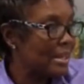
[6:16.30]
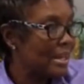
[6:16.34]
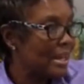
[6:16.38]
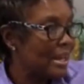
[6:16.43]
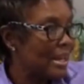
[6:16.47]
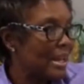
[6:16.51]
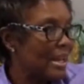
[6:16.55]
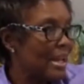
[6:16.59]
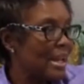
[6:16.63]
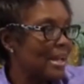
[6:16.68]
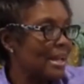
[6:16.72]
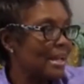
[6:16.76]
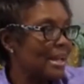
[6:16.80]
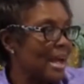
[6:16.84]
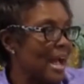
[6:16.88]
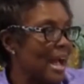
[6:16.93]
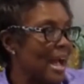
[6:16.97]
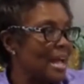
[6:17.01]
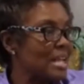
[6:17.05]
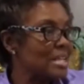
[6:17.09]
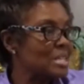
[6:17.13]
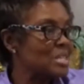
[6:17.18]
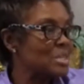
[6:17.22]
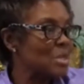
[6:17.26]
And
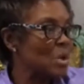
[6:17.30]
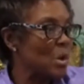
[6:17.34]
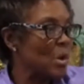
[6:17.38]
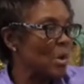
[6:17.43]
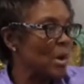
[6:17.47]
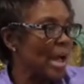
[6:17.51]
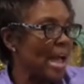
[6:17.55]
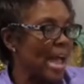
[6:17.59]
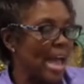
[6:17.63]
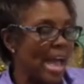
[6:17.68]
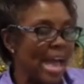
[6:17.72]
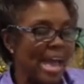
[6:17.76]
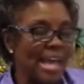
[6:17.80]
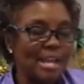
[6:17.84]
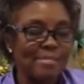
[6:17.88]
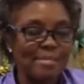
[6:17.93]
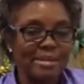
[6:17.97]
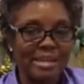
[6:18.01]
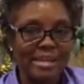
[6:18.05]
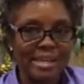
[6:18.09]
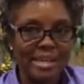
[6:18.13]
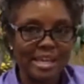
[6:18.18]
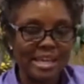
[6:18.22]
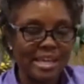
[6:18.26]
God told Adam
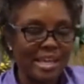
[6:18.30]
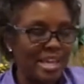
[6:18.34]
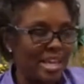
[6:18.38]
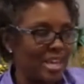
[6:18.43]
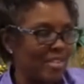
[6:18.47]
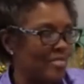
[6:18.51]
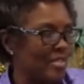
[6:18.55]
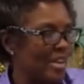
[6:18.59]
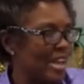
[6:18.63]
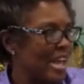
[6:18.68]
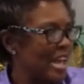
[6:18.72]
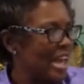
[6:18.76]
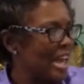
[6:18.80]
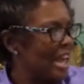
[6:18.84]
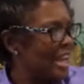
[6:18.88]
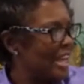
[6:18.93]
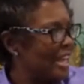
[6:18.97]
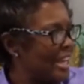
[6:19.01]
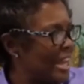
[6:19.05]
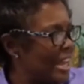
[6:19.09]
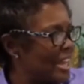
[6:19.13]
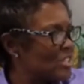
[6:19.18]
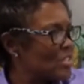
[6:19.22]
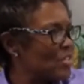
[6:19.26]
and Eve,
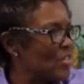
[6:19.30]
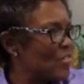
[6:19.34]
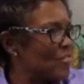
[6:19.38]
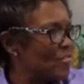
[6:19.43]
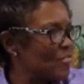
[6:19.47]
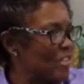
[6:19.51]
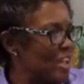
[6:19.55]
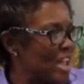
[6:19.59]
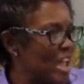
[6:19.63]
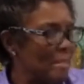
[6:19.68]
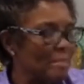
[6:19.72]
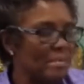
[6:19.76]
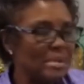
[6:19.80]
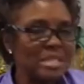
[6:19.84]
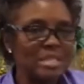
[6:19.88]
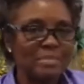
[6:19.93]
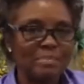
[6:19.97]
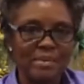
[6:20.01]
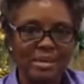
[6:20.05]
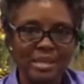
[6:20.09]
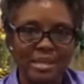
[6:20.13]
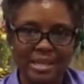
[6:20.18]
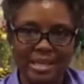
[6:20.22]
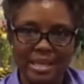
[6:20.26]
let your families
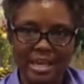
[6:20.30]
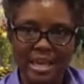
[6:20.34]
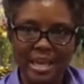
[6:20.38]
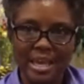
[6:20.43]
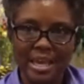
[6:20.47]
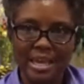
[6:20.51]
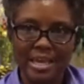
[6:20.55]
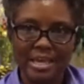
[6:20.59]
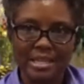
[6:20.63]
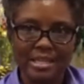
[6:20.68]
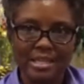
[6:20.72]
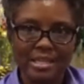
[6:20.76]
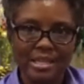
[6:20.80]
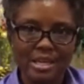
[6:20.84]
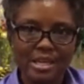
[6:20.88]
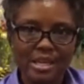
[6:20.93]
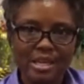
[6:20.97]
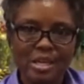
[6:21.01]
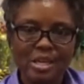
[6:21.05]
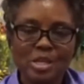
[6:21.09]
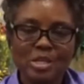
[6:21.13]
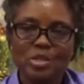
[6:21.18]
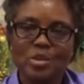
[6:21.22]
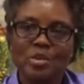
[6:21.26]
begin
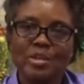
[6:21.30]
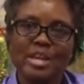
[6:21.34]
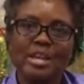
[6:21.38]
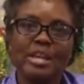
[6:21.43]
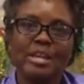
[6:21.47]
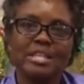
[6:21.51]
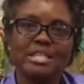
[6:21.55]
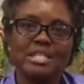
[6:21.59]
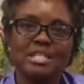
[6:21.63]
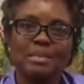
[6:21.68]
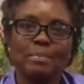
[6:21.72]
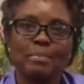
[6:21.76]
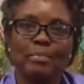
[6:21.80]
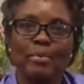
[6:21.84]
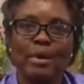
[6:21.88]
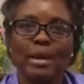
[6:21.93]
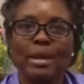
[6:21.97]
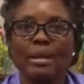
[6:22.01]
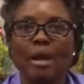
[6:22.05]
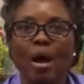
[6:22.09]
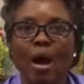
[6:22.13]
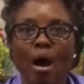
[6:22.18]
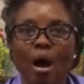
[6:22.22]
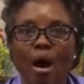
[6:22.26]
so they can
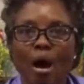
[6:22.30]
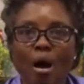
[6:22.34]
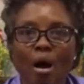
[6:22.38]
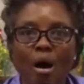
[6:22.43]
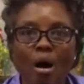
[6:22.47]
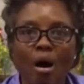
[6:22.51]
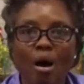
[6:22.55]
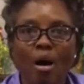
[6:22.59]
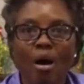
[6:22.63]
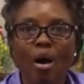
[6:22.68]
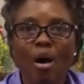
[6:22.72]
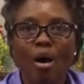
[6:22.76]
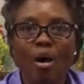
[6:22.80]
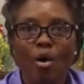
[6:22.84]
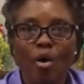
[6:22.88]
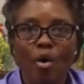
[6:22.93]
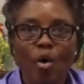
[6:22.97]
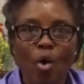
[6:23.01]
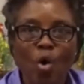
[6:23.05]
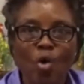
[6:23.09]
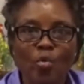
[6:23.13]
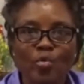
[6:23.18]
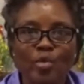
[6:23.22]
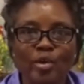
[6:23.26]
spread all
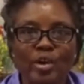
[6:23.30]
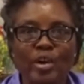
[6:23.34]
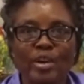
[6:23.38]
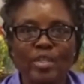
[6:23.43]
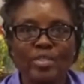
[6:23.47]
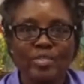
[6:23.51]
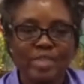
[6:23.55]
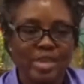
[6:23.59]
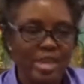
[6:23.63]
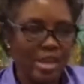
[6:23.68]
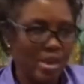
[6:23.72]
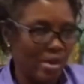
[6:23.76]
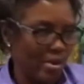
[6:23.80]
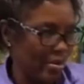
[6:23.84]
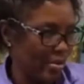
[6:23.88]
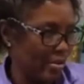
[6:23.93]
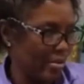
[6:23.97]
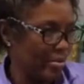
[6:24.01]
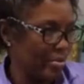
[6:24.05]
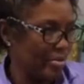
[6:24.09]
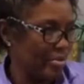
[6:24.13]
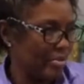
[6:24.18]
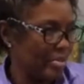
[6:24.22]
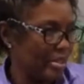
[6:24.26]
over the
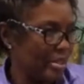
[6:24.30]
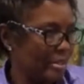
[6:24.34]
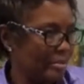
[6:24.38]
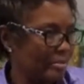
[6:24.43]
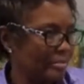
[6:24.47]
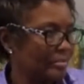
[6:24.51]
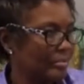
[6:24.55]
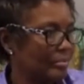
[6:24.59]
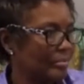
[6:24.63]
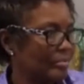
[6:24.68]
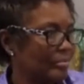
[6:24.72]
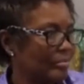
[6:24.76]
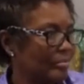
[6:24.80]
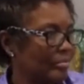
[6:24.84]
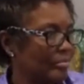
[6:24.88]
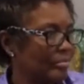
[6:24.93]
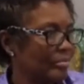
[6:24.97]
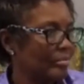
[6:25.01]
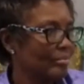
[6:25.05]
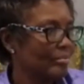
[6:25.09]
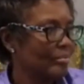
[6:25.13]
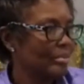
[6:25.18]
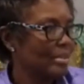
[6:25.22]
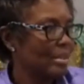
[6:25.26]
earth.
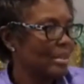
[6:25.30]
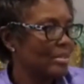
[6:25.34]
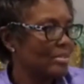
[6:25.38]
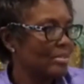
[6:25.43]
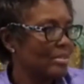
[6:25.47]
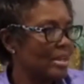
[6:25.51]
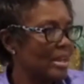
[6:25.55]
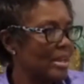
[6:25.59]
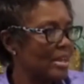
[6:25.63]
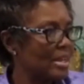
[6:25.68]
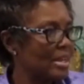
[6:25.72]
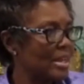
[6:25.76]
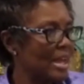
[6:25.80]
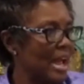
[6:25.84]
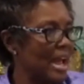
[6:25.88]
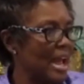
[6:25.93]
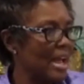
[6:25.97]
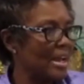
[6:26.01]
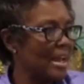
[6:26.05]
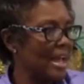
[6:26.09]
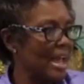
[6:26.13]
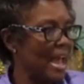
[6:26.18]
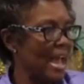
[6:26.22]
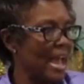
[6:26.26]
Then
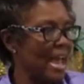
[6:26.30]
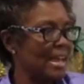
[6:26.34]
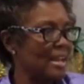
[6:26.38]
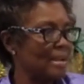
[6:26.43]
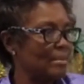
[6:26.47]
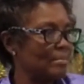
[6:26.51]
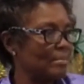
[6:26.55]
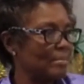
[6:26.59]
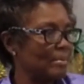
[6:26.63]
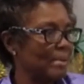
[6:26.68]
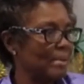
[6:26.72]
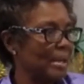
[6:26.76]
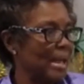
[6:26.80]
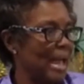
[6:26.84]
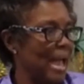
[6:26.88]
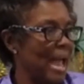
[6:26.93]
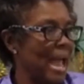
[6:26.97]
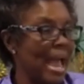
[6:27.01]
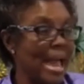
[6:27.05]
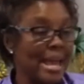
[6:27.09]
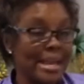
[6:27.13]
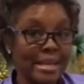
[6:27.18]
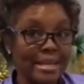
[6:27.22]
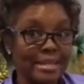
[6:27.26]
God Adam
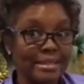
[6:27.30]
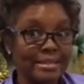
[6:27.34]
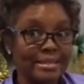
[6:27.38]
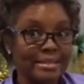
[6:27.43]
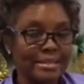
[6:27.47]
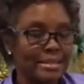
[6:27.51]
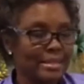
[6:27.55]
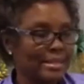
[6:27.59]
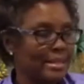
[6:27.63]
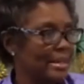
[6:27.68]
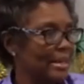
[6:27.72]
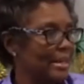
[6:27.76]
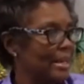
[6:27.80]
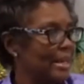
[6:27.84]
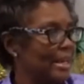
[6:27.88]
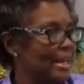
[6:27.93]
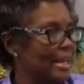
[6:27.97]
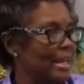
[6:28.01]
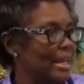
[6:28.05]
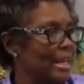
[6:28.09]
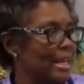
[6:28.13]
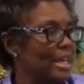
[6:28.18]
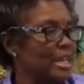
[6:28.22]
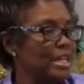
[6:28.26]
added,
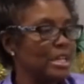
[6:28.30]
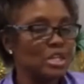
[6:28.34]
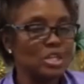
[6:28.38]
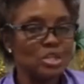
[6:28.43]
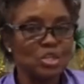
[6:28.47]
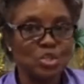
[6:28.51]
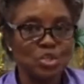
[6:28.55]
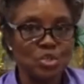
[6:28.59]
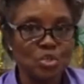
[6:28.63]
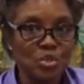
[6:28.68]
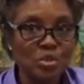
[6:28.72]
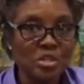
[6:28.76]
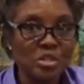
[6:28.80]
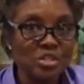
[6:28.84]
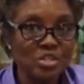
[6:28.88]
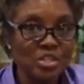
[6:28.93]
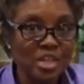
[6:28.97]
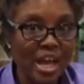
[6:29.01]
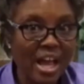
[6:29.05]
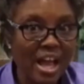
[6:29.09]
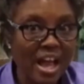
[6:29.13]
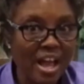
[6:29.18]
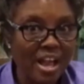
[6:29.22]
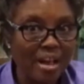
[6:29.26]
it is your
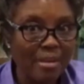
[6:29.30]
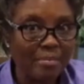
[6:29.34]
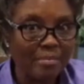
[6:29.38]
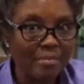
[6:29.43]
job